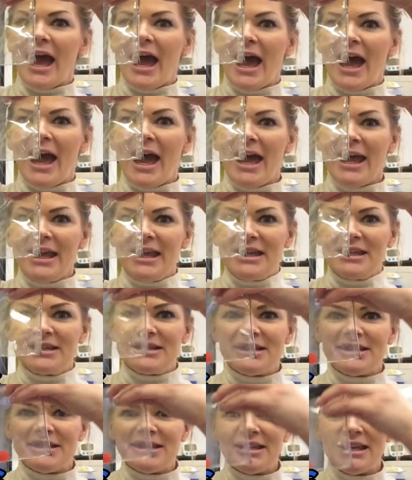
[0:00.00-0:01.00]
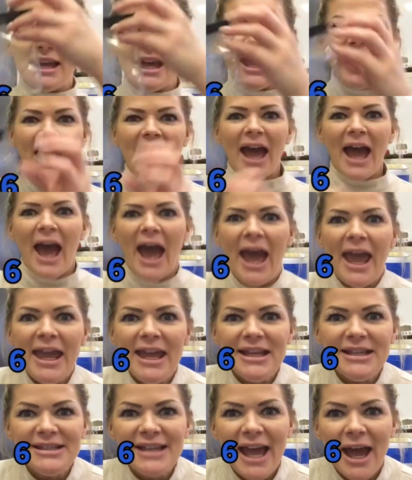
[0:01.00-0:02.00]
8.
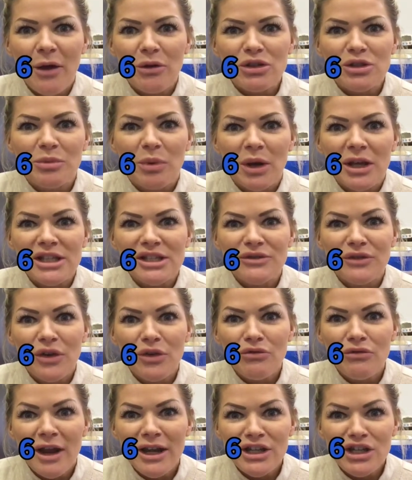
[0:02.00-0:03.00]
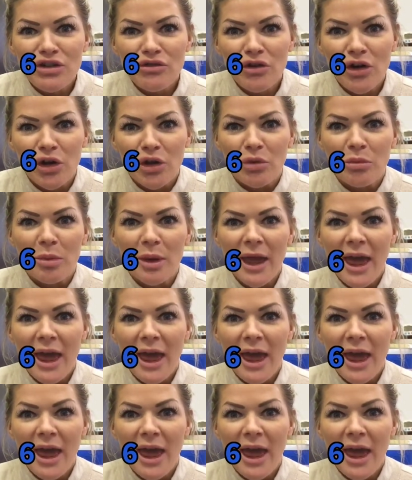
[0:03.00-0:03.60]
8 house points for red group.